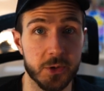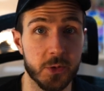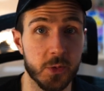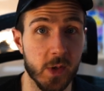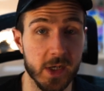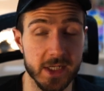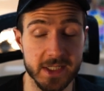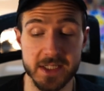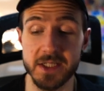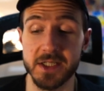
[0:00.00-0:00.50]
to
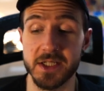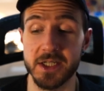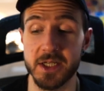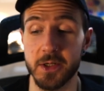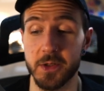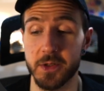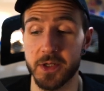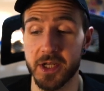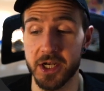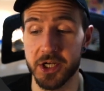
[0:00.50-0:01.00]
access the
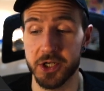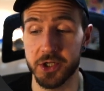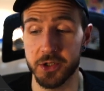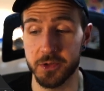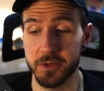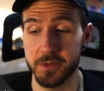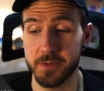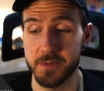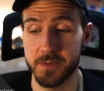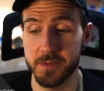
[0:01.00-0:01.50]

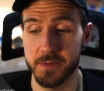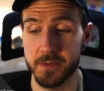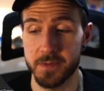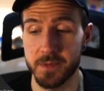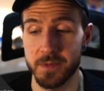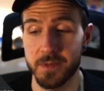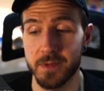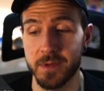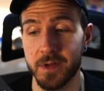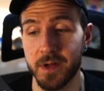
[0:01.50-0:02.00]
location.
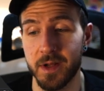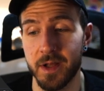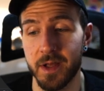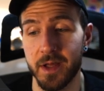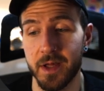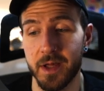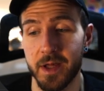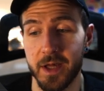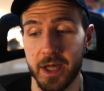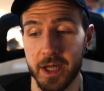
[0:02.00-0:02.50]

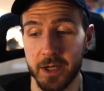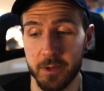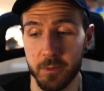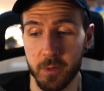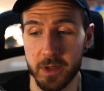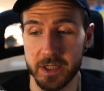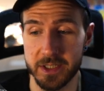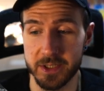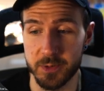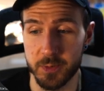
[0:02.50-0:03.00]
And
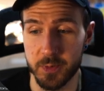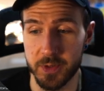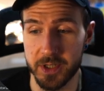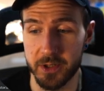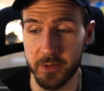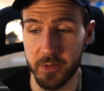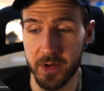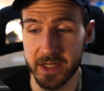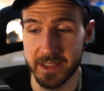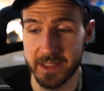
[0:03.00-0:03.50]
once we
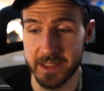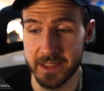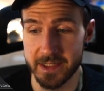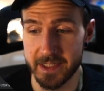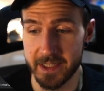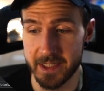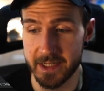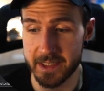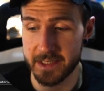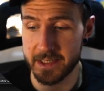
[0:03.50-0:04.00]
granted
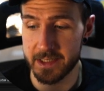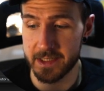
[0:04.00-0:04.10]
it,